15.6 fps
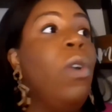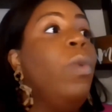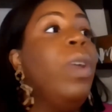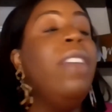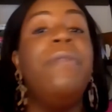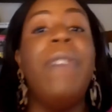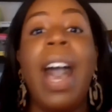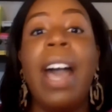
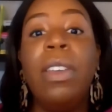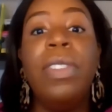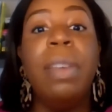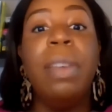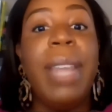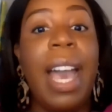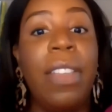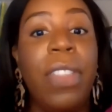We follow
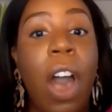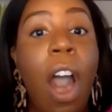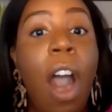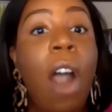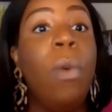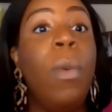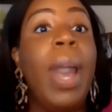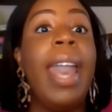them down the
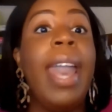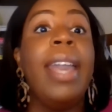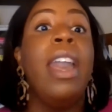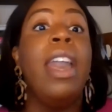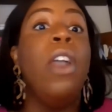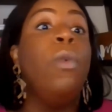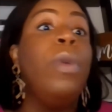hallway.